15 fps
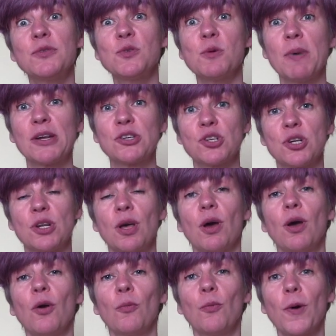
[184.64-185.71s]
to imagine
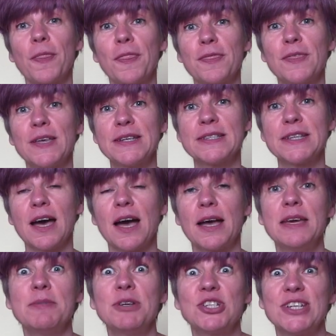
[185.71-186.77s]
what these
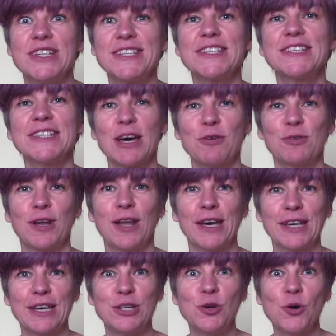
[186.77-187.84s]
images sound
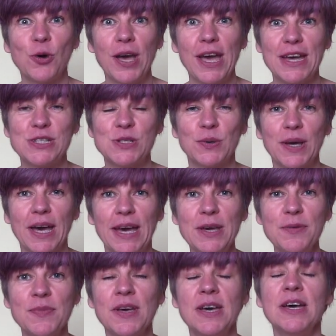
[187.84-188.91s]
like in your head, okay?
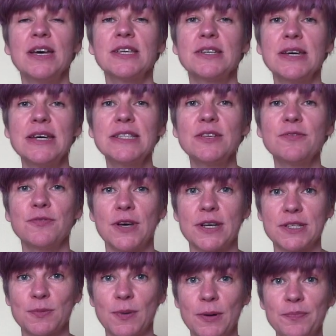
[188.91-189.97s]
So here's the
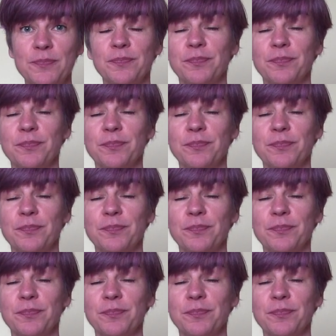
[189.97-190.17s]
first one.